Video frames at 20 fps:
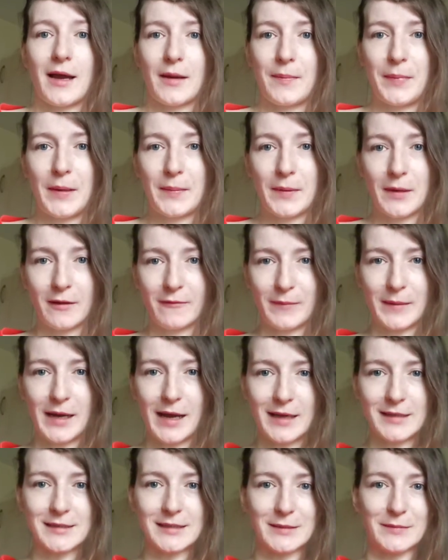people have been
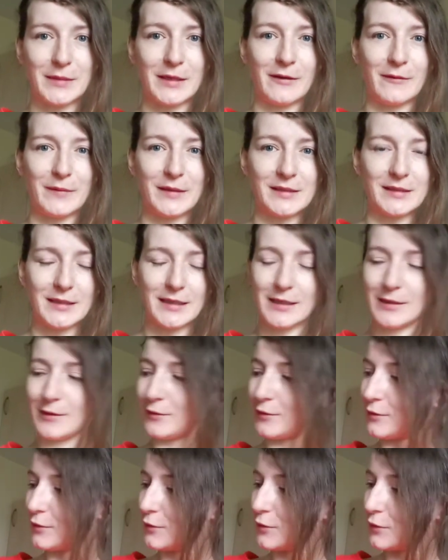asking me, they've been saying,
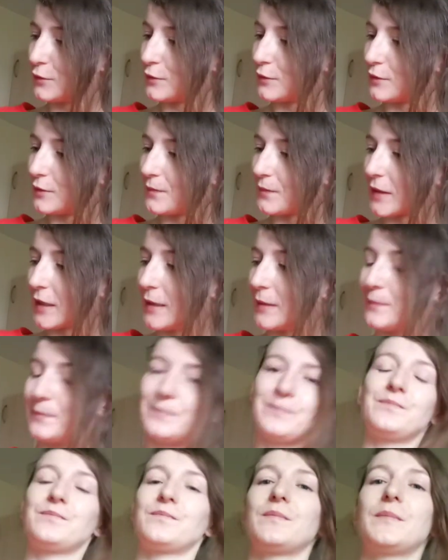
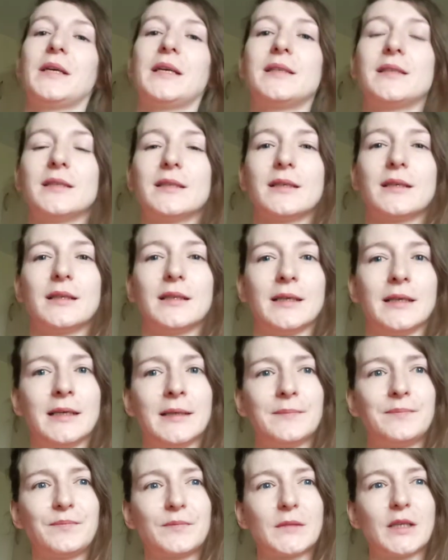basically,
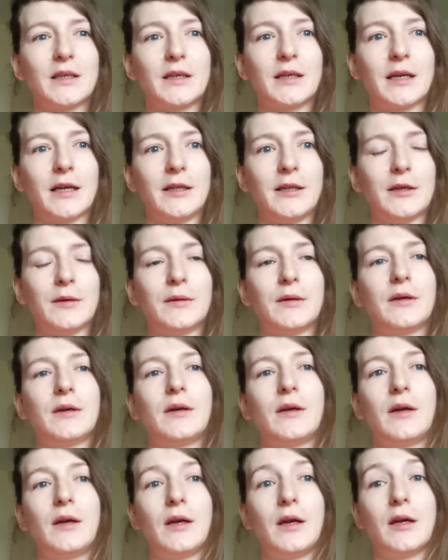can you
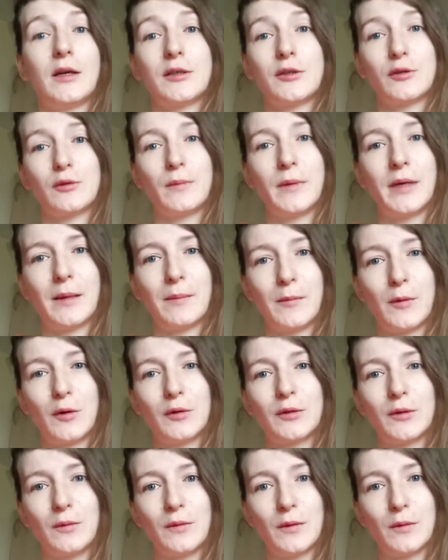show me a
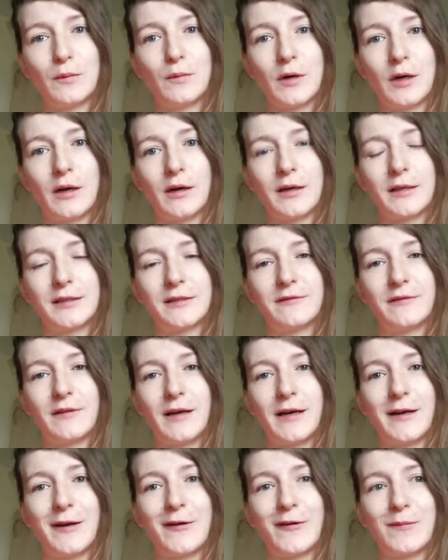model that works, a
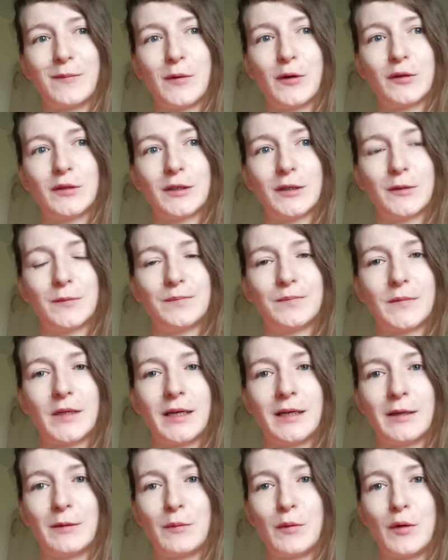flat earth model?
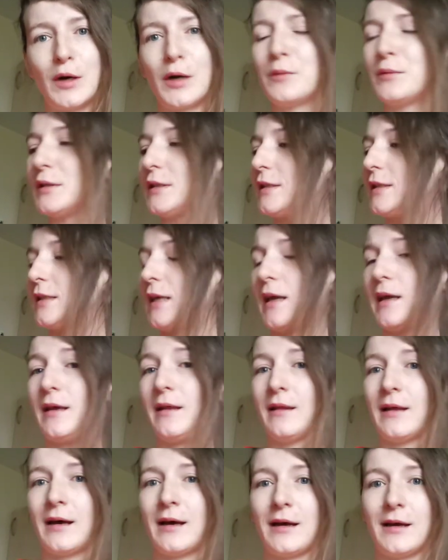And what I would say to
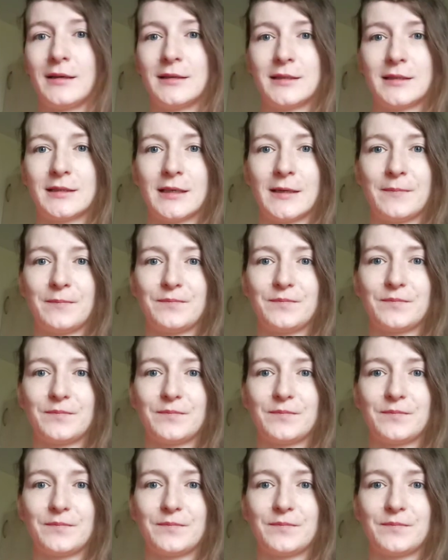that is that